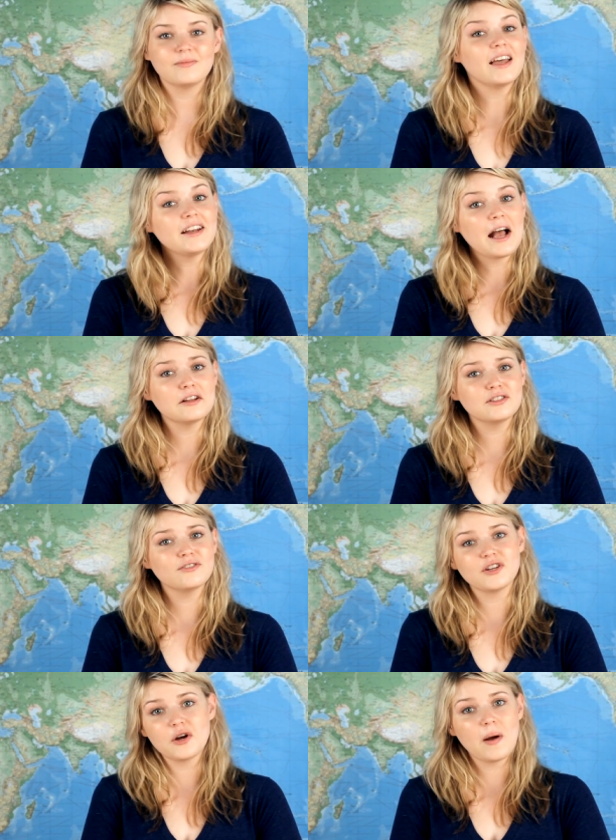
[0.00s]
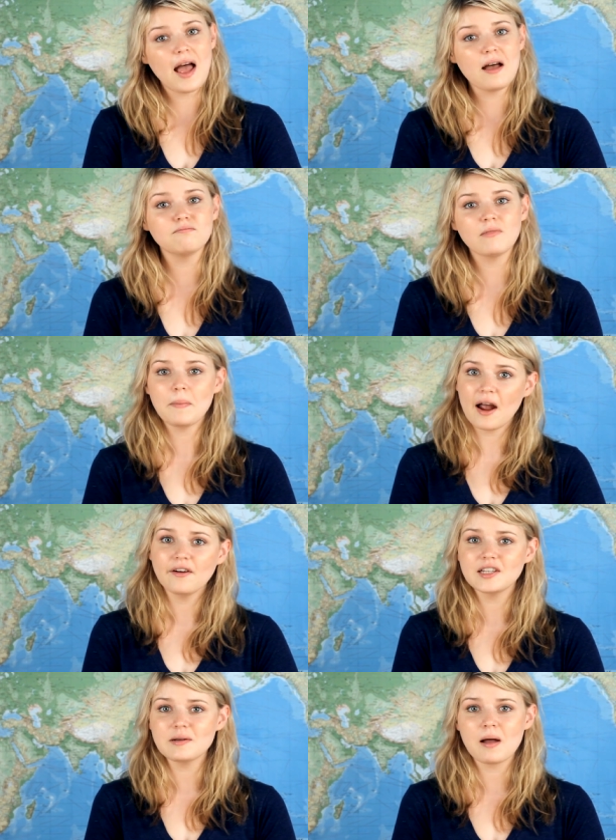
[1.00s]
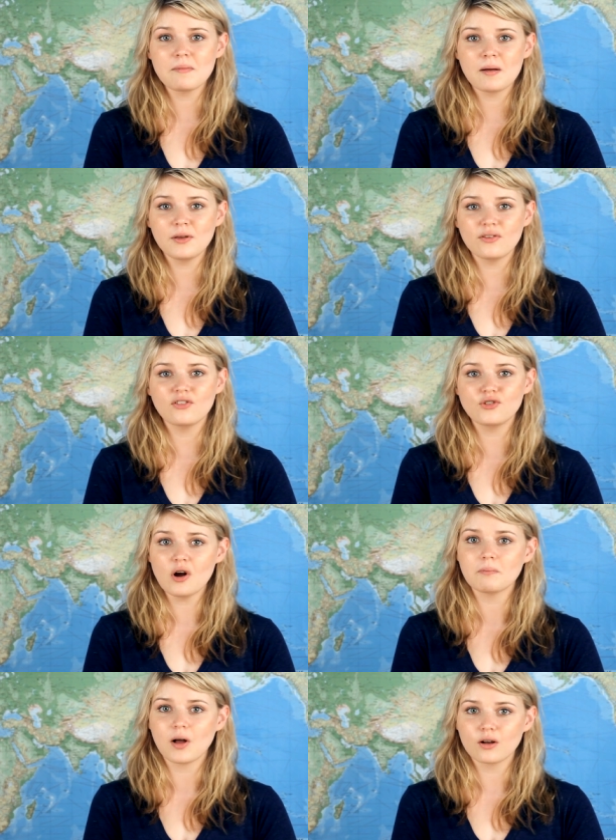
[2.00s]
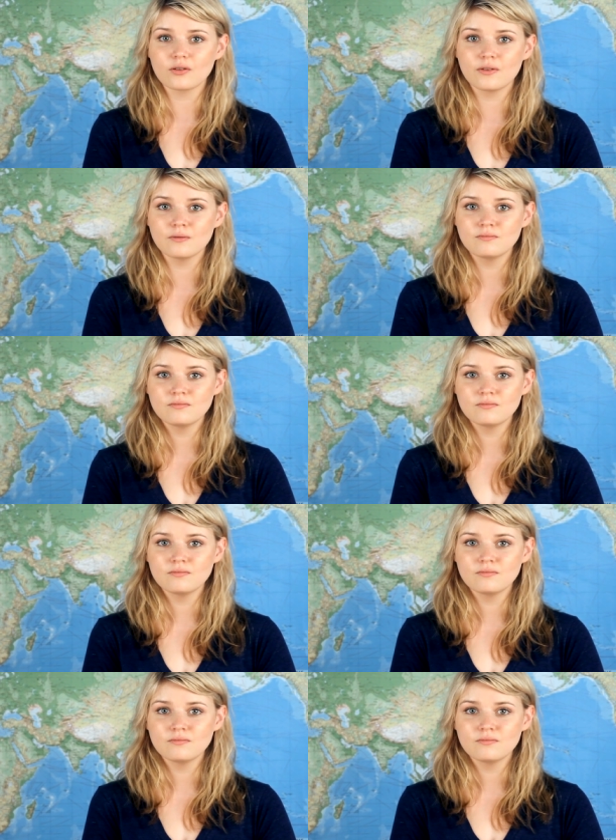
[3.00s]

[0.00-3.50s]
Then out of nowhere, apparently my mum uses Dropbox.